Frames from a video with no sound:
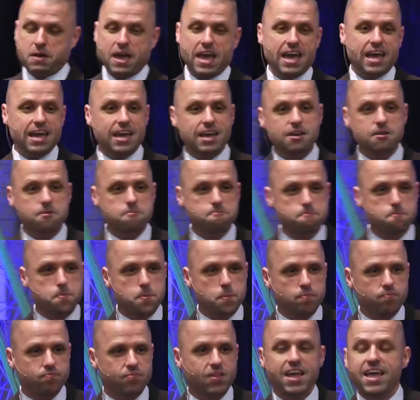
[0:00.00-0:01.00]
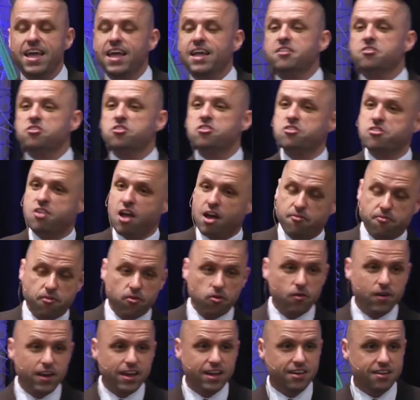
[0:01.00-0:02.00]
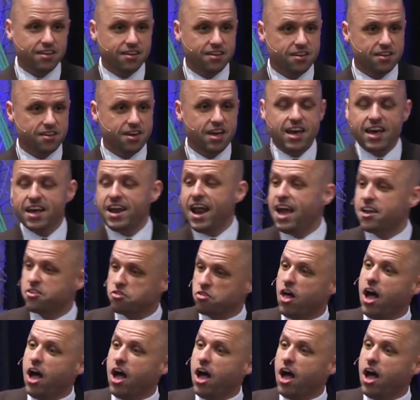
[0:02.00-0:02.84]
pain and suffering. It has